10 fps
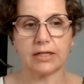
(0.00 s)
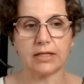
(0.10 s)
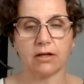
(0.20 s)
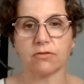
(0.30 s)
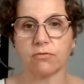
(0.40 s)
any
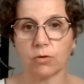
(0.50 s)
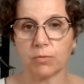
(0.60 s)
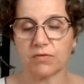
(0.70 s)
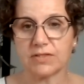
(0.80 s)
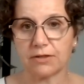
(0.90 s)
kind of
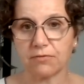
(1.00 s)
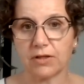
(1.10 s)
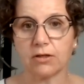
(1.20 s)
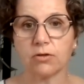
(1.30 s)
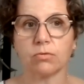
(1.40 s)
form of self
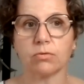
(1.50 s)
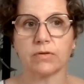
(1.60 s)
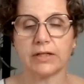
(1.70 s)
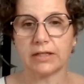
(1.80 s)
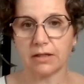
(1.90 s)

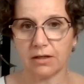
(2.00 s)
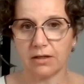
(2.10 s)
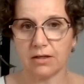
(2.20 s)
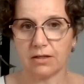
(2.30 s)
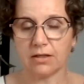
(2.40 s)
inquiry,
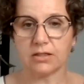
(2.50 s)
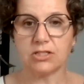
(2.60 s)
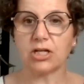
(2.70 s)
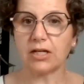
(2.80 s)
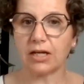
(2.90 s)
and
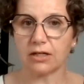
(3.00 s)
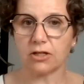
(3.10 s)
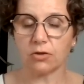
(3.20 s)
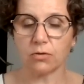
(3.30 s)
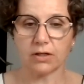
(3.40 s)
Jnana
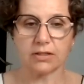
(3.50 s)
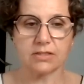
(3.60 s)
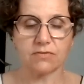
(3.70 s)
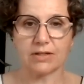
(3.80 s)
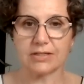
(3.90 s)
yoga
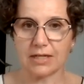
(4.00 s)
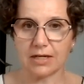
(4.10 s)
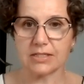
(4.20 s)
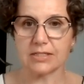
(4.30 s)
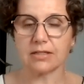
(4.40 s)
is
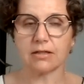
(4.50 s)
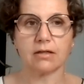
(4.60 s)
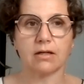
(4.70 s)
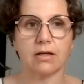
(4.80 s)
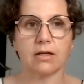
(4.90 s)
fantastic.
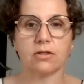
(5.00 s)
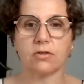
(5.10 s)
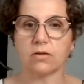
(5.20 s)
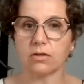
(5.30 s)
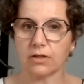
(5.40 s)

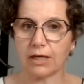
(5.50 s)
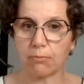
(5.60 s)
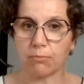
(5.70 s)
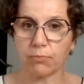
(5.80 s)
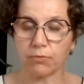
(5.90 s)
You can look
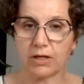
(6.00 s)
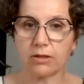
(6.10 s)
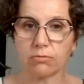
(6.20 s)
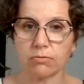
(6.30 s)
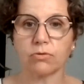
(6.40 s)
at
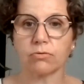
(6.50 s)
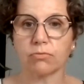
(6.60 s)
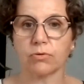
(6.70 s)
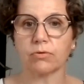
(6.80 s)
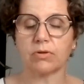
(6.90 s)
breakthrough
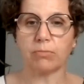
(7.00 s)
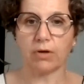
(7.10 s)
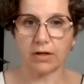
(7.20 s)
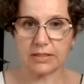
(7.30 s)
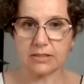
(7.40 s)
through the
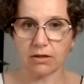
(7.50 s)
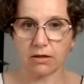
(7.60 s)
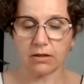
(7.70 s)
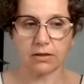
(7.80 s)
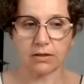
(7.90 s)
body
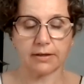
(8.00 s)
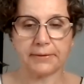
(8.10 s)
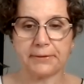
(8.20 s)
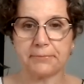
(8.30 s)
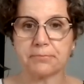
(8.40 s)
talk
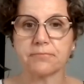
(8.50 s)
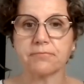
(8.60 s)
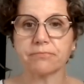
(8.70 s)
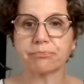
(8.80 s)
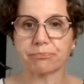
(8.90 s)
um,